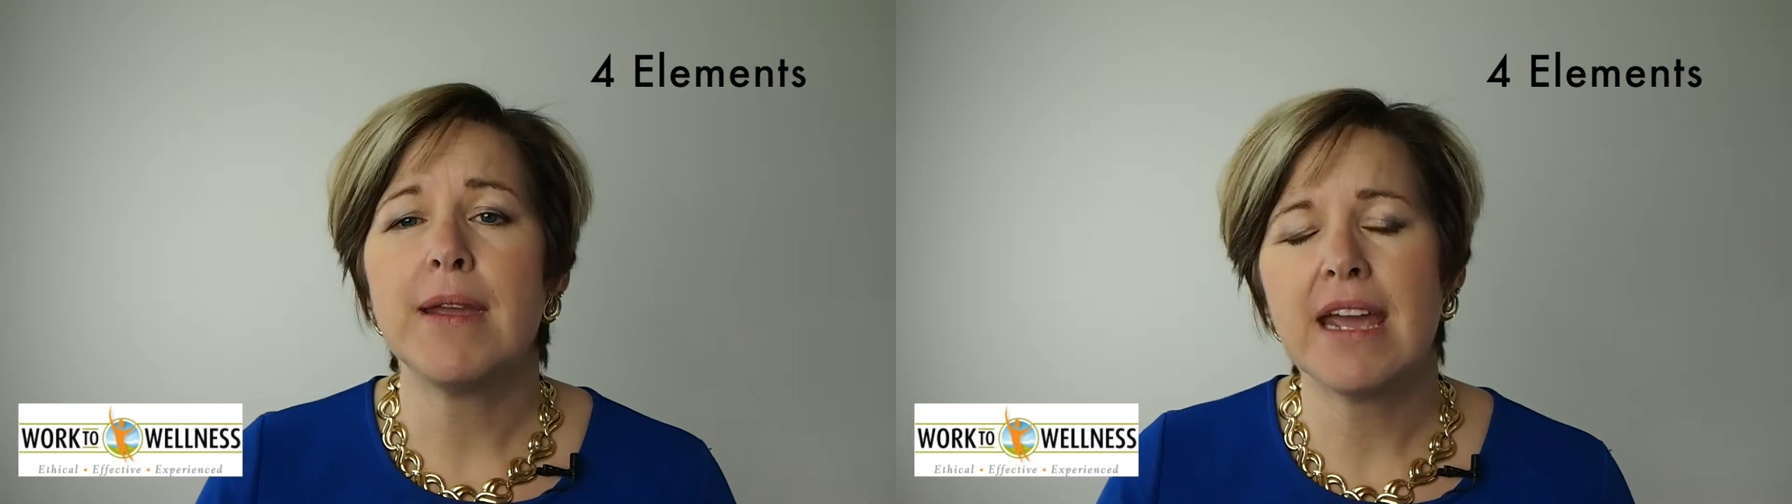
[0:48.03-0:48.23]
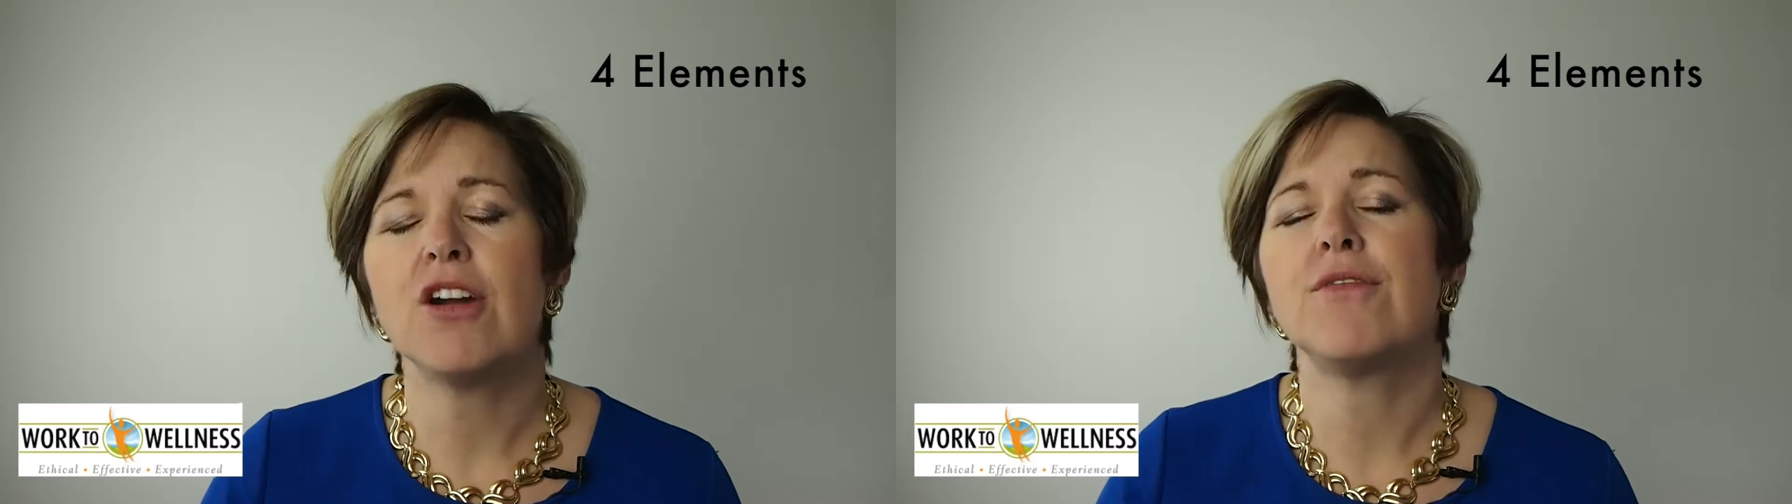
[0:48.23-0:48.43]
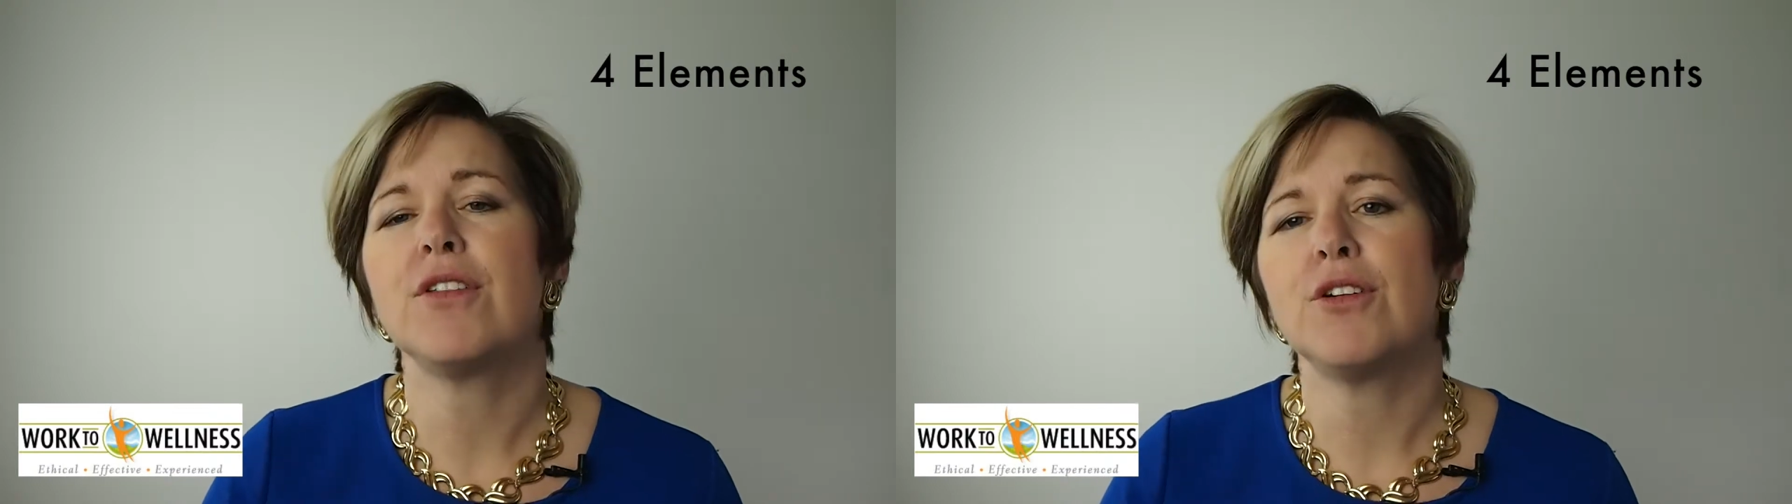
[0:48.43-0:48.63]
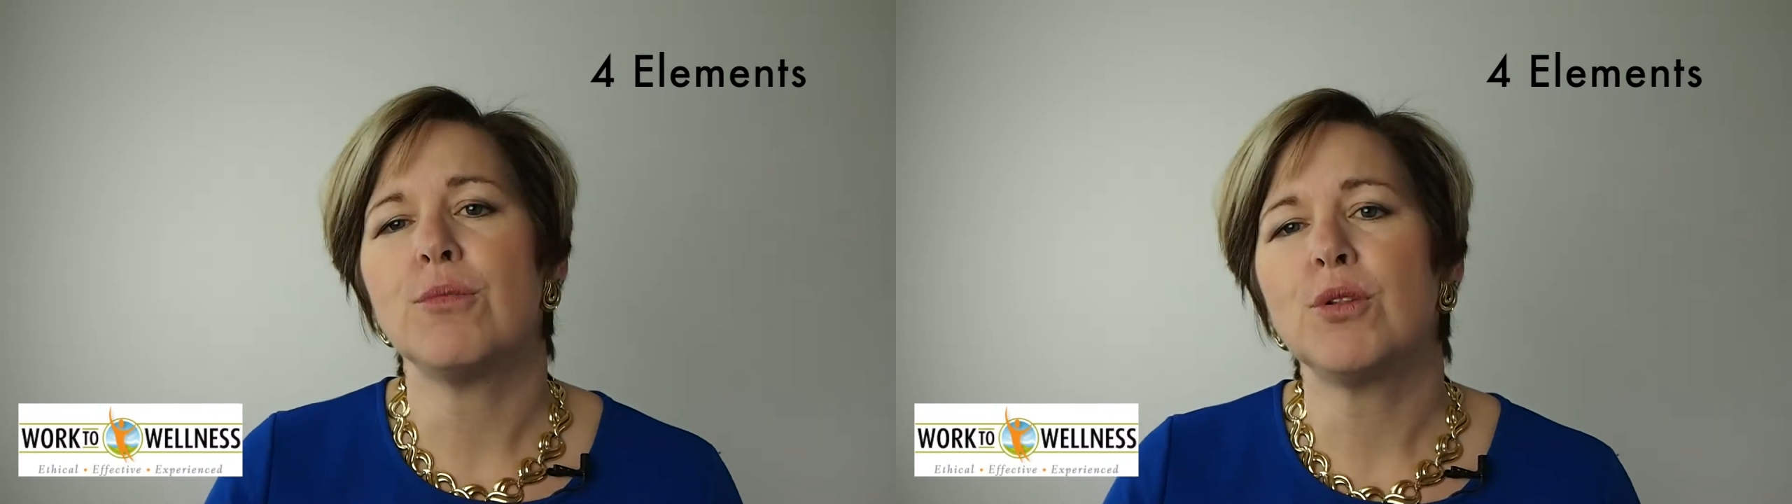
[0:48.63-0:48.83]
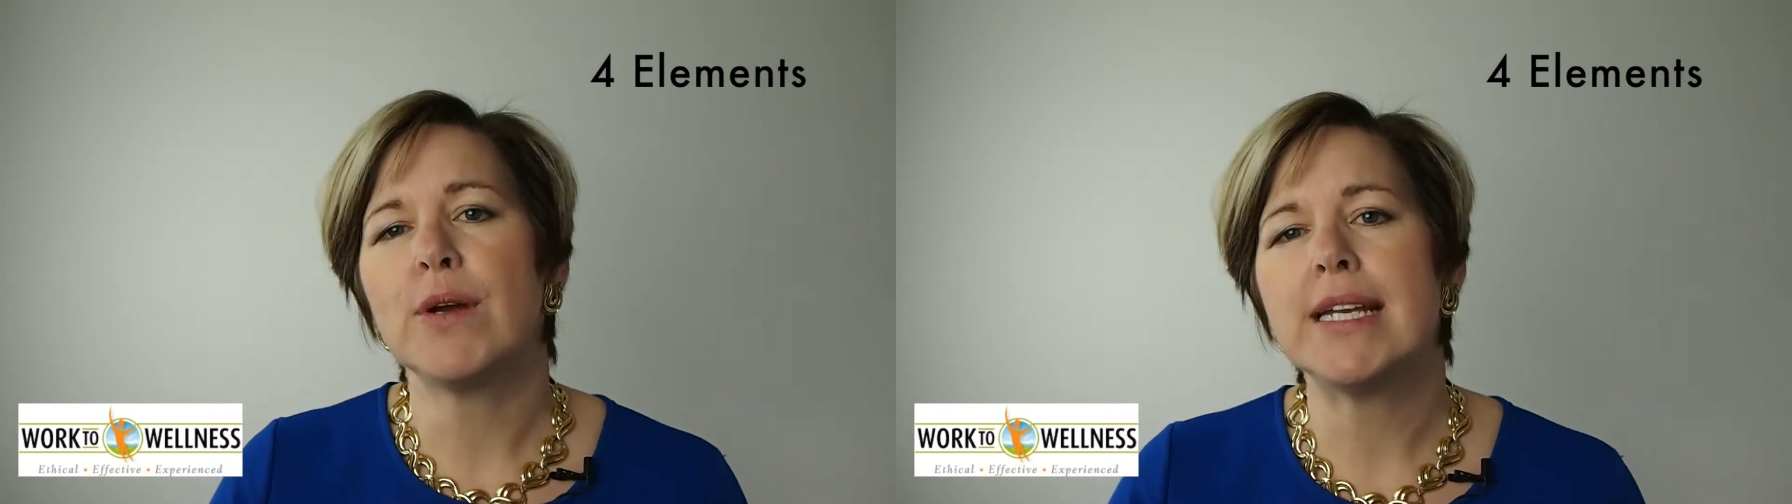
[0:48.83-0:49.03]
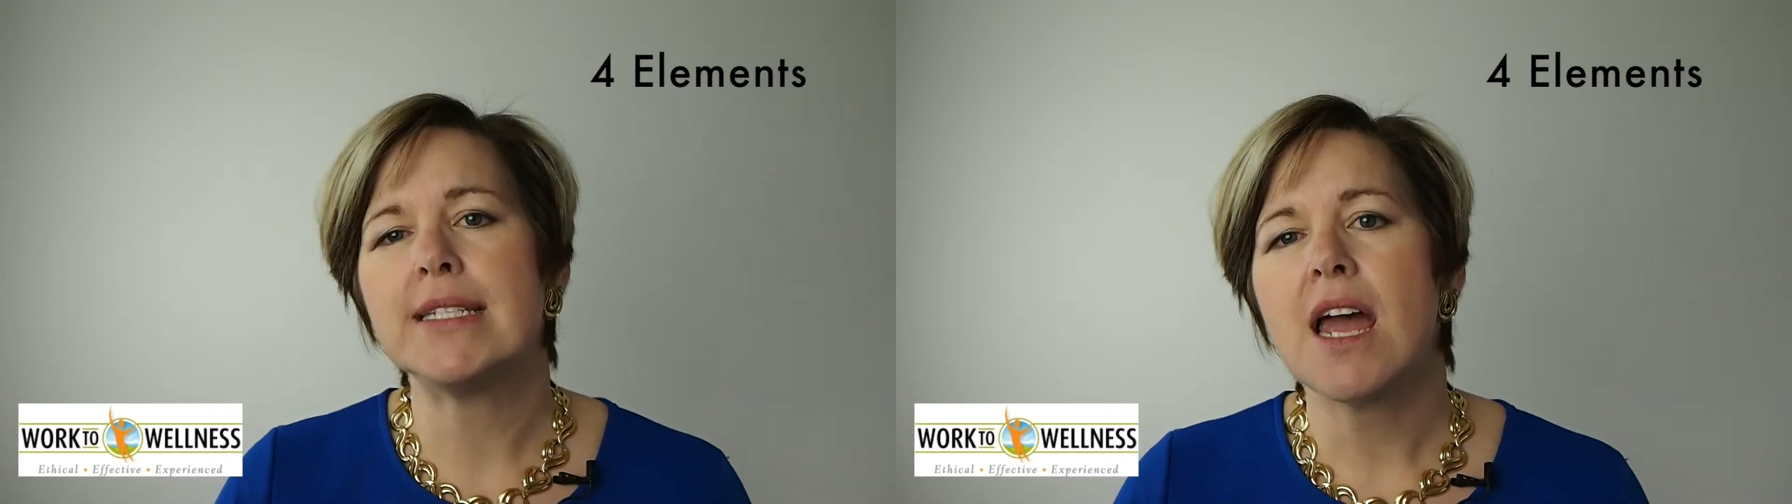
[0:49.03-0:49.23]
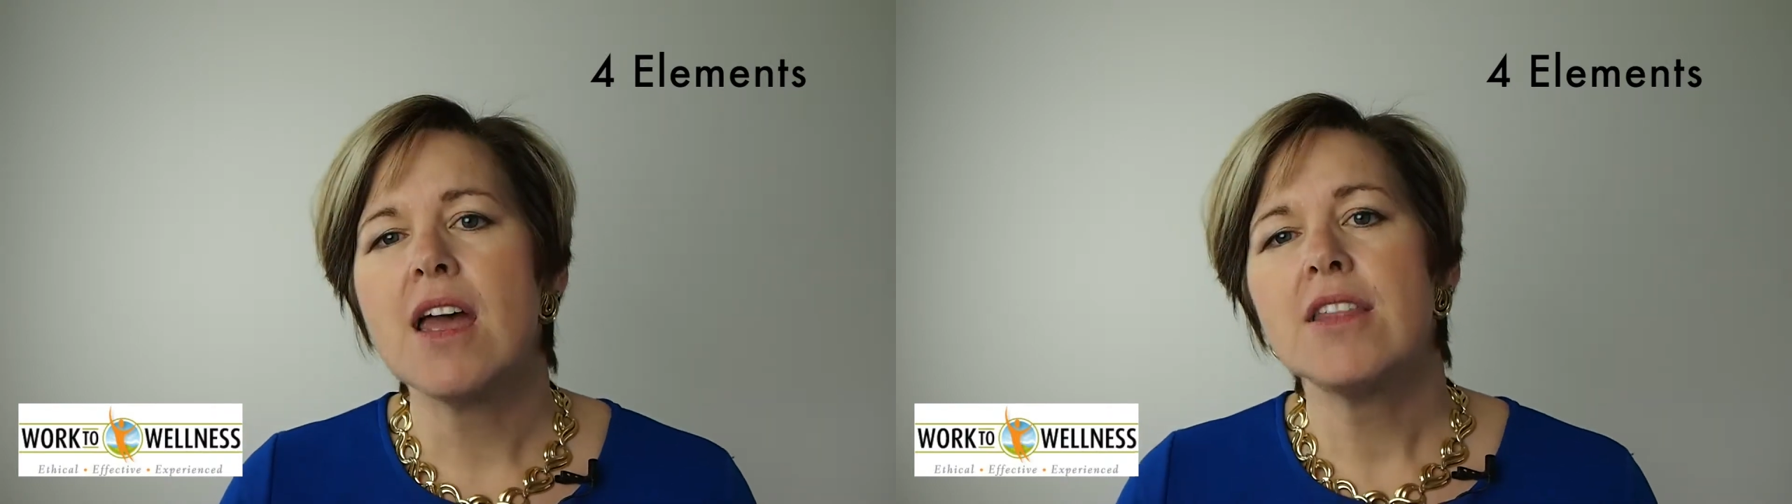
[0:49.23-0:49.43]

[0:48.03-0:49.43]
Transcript: care for their employees.